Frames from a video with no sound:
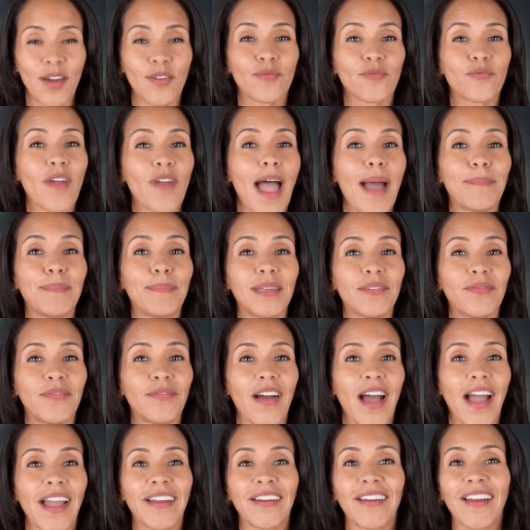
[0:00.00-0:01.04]
Rapid
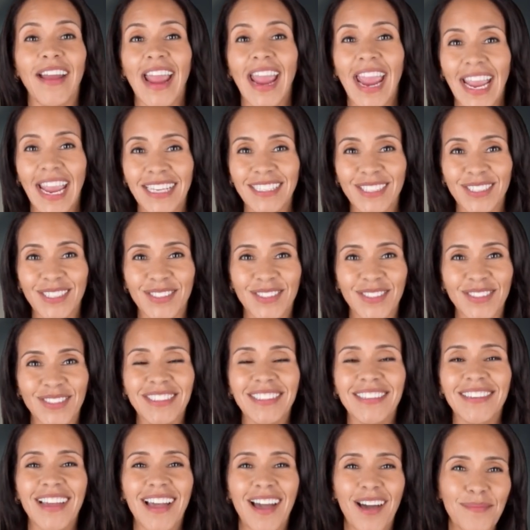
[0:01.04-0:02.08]
fire
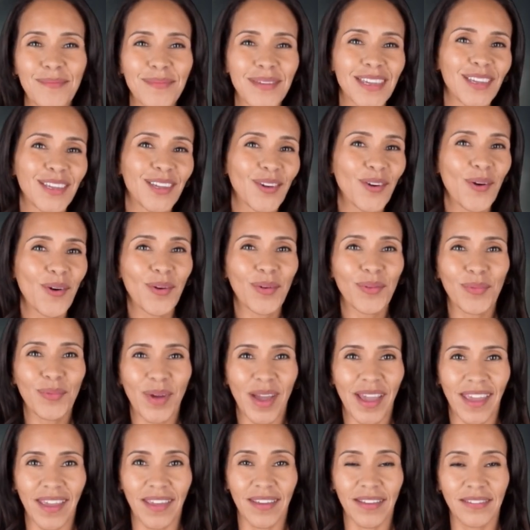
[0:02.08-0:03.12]
answers coming your
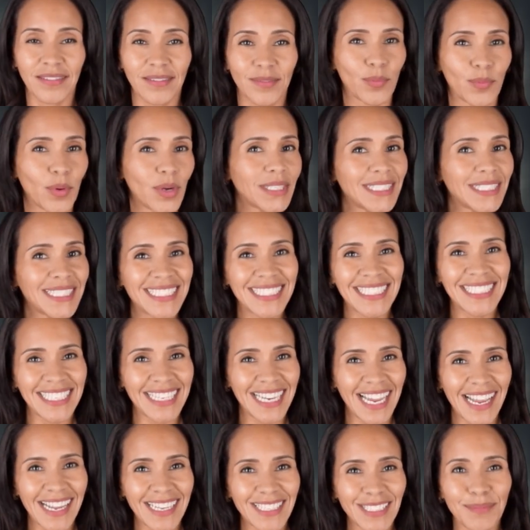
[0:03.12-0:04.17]
way. What's
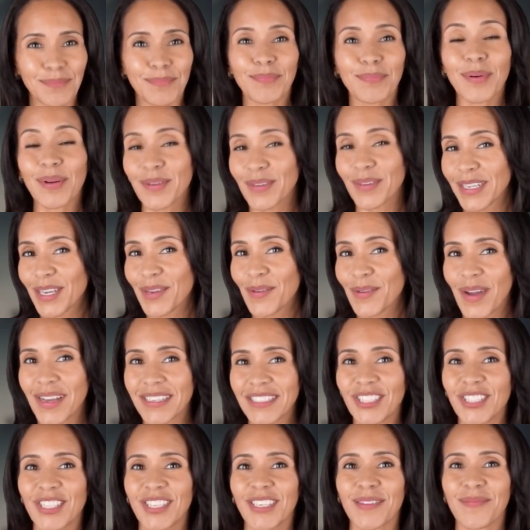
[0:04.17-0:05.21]
today's burning
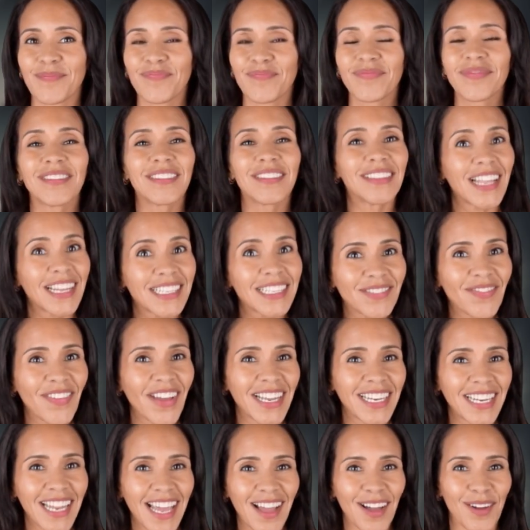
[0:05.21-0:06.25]
question? Let's
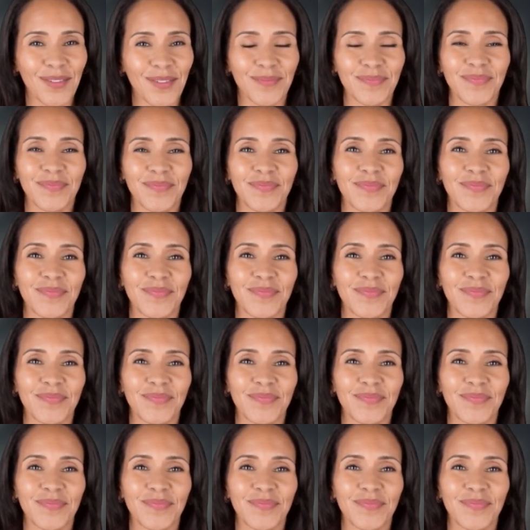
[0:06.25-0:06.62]
find out.